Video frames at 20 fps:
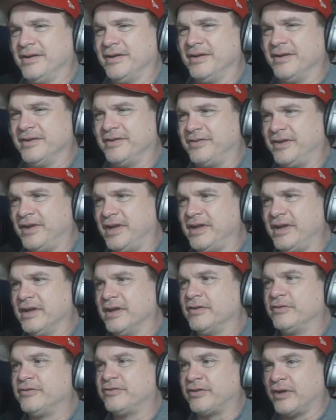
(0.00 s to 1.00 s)
See?
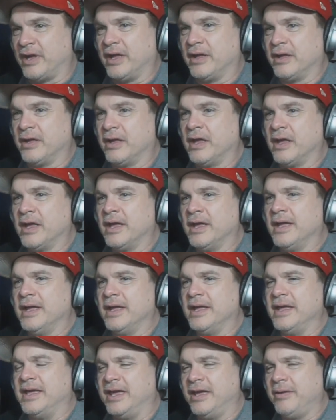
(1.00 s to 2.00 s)
So
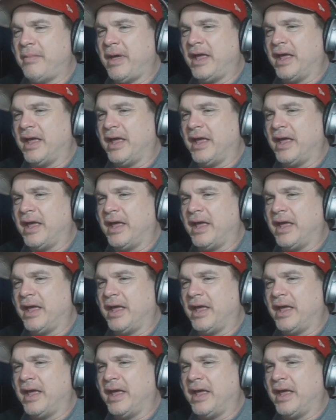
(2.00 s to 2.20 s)
he made